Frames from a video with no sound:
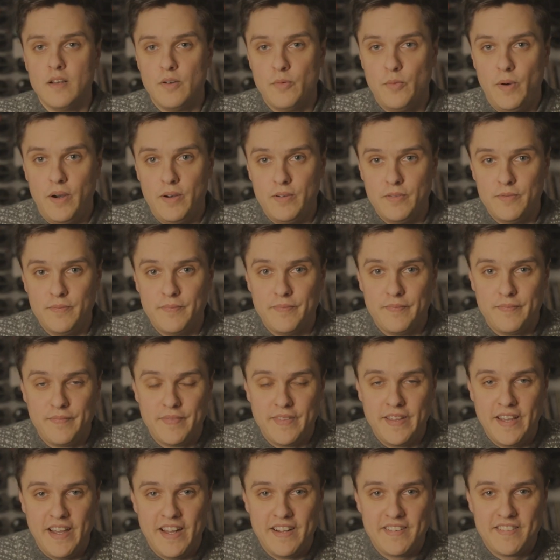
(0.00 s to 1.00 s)
Well,
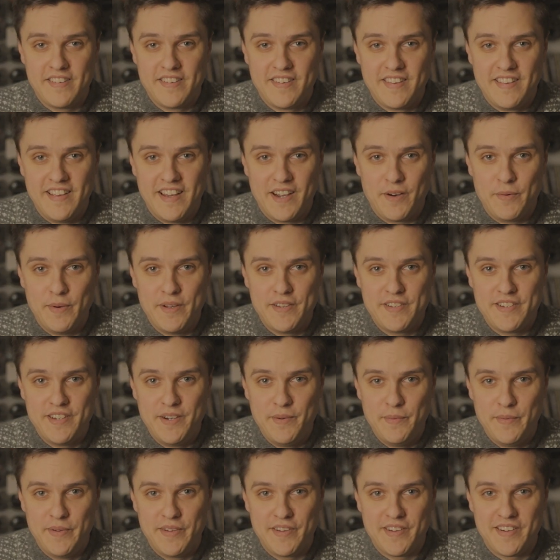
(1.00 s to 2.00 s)
the answer to that
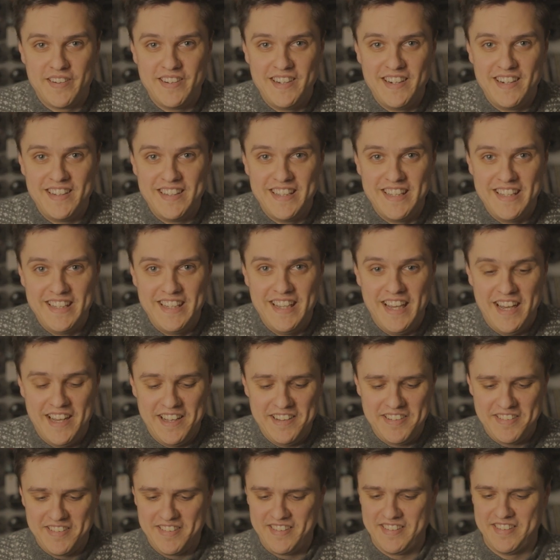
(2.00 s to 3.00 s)
question was clearly
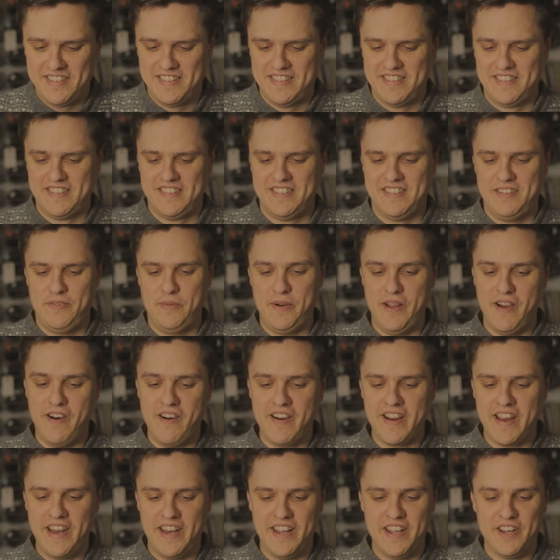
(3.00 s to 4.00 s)
yes. We
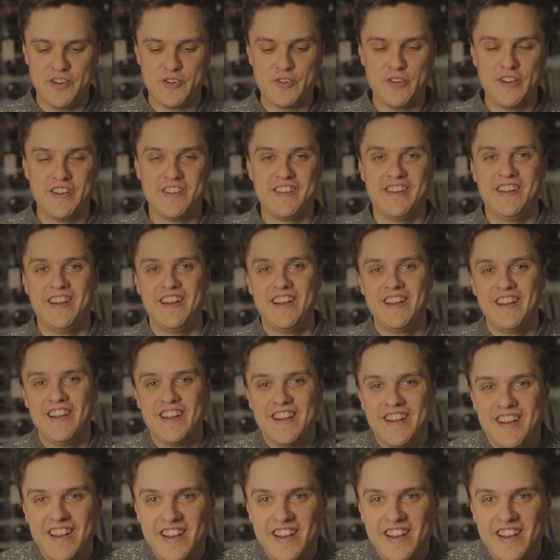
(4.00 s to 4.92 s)
are getting a treat today,